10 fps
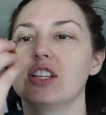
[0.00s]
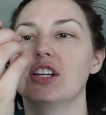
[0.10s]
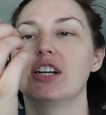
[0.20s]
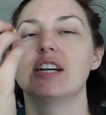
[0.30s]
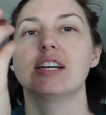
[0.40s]

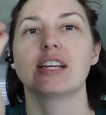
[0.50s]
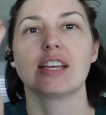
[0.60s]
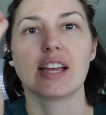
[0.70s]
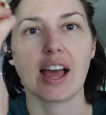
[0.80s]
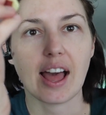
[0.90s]
Look
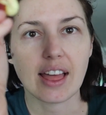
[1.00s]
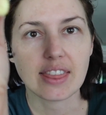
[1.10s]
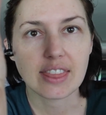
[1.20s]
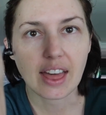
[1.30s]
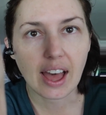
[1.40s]

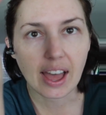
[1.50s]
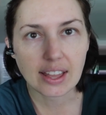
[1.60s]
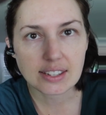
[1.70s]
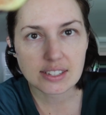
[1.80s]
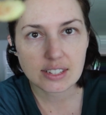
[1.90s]
at
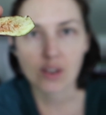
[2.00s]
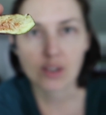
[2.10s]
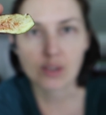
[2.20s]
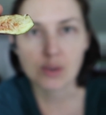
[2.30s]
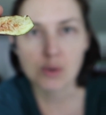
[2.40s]
that.
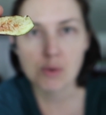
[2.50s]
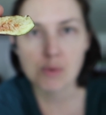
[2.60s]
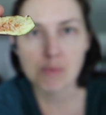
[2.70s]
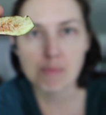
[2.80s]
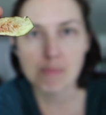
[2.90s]

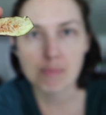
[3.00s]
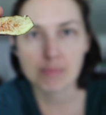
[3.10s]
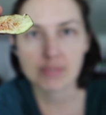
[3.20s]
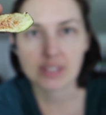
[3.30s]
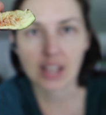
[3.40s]
Oh,
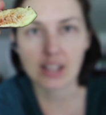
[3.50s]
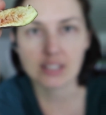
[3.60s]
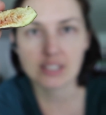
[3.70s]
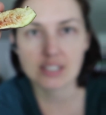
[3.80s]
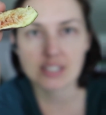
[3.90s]

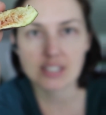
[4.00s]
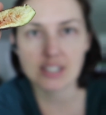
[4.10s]
that looks